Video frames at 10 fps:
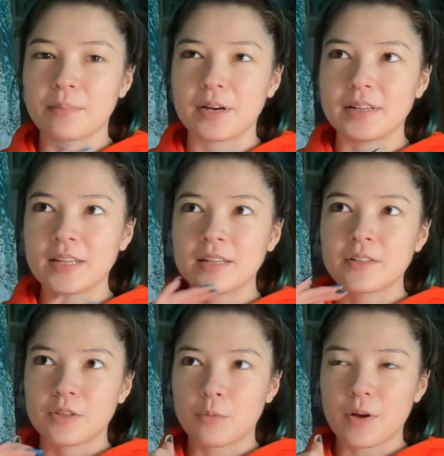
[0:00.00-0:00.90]
but
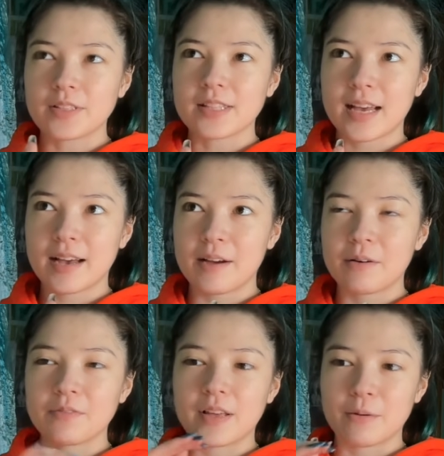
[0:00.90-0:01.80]
the ones that
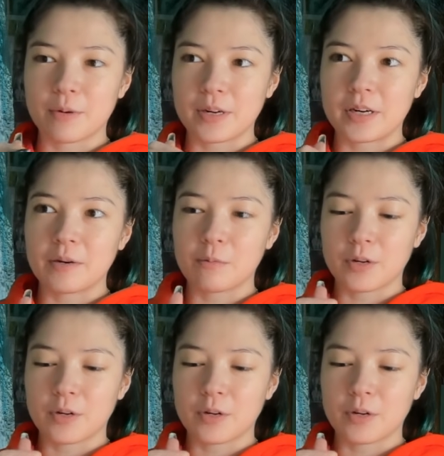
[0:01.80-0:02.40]
they were